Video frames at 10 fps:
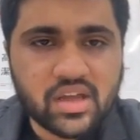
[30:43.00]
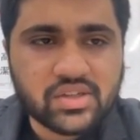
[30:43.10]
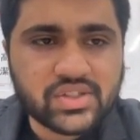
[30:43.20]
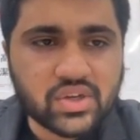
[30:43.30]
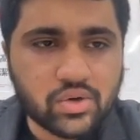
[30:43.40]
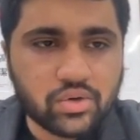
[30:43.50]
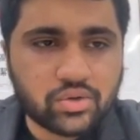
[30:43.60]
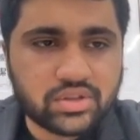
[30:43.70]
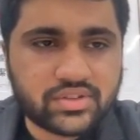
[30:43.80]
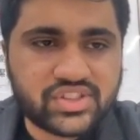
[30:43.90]
So,
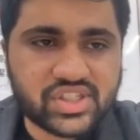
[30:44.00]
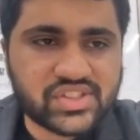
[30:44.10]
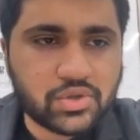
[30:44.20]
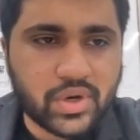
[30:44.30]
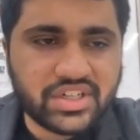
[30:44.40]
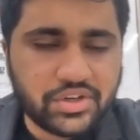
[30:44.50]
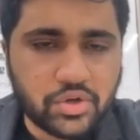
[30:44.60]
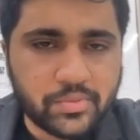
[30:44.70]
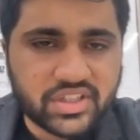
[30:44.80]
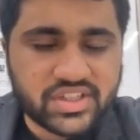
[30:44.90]
just 22
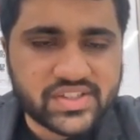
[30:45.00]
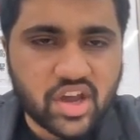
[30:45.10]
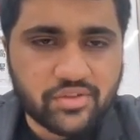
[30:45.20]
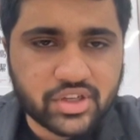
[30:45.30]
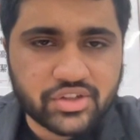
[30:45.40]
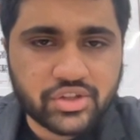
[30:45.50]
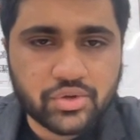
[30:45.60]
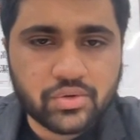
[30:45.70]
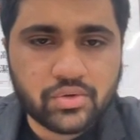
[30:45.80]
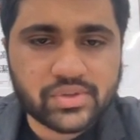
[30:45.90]
minutes after a
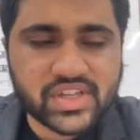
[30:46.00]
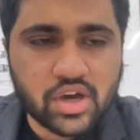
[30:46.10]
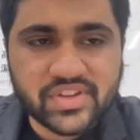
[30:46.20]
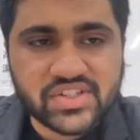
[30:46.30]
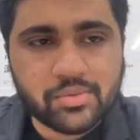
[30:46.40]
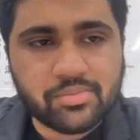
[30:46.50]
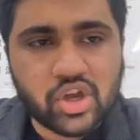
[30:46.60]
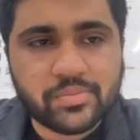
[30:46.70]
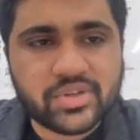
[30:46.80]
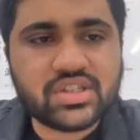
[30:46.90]
new service
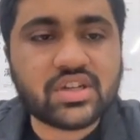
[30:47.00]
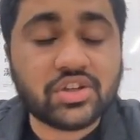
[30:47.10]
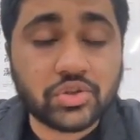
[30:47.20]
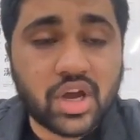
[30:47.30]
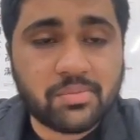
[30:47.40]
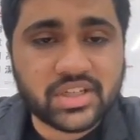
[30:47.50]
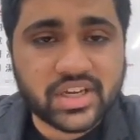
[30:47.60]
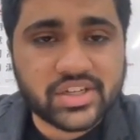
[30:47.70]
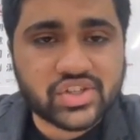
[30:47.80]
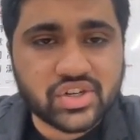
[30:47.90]
deployment, a new
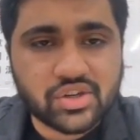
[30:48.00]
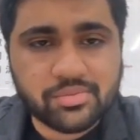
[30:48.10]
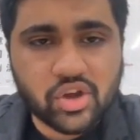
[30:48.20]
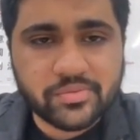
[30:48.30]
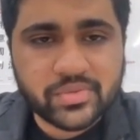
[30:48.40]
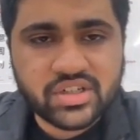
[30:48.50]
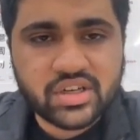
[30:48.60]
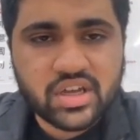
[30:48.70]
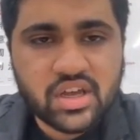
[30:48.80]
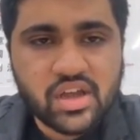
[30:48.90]
application deployment,
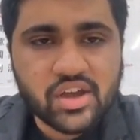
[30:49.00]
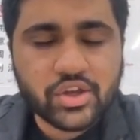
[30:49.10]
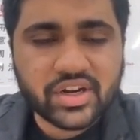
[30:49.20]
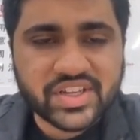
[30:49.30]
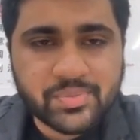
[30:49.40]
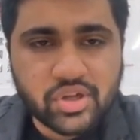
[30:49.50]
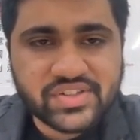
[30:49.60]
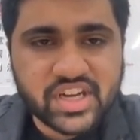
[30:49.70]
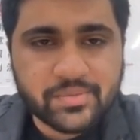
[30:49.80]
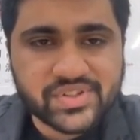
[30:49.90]
your response
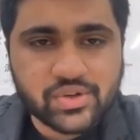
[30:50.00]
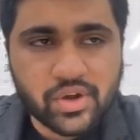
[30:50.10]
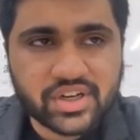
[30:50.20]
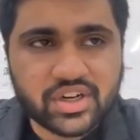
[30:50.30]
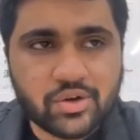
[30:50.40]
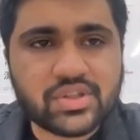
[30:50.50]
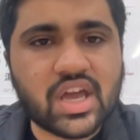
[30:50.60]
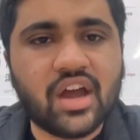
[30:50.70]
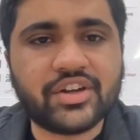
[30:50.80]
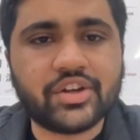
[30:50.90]
time is going down,
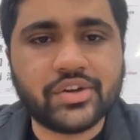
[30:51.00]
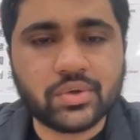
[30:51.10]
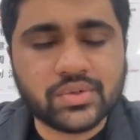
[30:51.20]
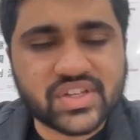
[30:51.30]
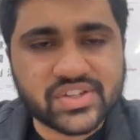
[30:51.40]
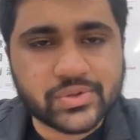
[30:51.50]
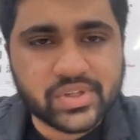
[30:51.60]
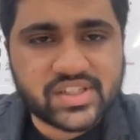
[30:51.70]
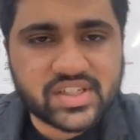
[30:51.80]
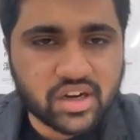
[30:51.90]
and your users will
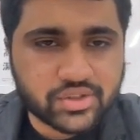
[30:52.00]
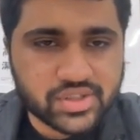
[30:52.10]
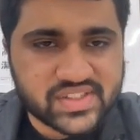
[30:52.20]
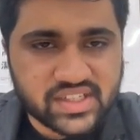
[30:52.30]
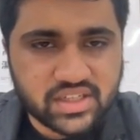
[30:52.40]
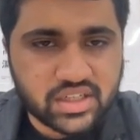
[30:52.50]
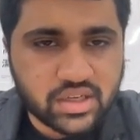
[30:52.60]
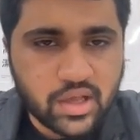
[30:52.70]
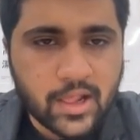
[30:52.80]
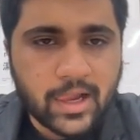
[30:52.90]
start to see
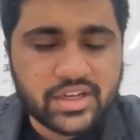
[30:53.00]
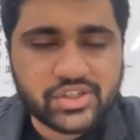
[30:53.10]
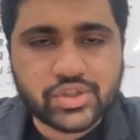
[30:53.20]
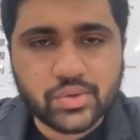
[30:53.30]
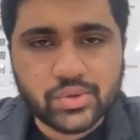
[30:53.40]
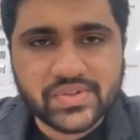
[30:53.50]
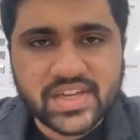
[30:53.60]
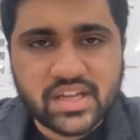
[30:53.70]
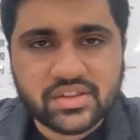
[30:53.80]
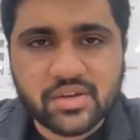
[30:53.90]
issues
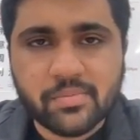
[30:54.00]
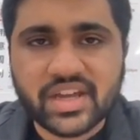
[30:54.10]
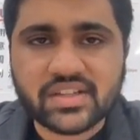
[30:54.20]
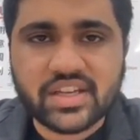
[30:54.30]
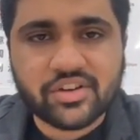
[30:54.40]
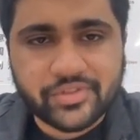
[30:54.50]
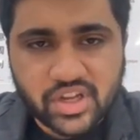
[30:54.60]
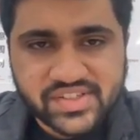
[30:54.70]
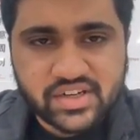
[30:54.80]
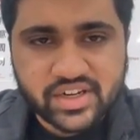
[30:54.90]
and they might get
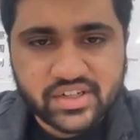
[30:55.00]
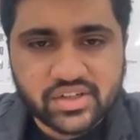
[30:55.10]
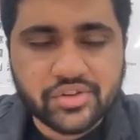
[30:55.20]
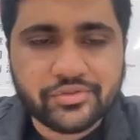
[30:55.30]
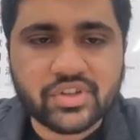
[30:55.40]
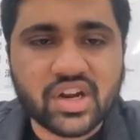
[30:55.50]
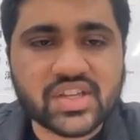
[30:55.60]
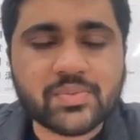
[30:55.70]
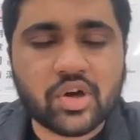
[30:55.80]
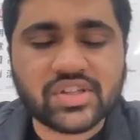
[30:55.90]
frustrated if the
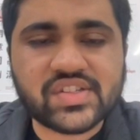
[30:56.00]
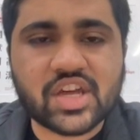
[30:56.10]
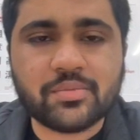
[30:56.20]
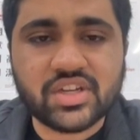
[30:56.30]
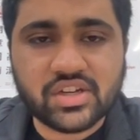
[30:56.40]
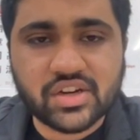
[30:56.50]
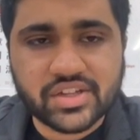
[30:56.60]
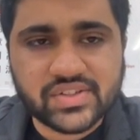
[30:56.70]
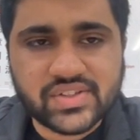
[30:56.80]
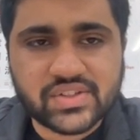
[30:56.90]
response time
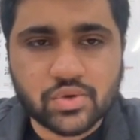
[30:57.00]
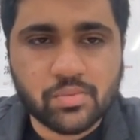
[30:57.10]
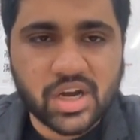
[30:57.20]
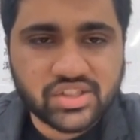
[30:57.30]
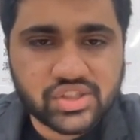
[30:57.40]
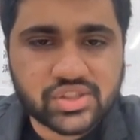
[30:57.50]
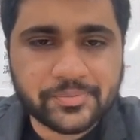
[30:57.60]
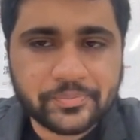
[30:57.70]
degrades too much.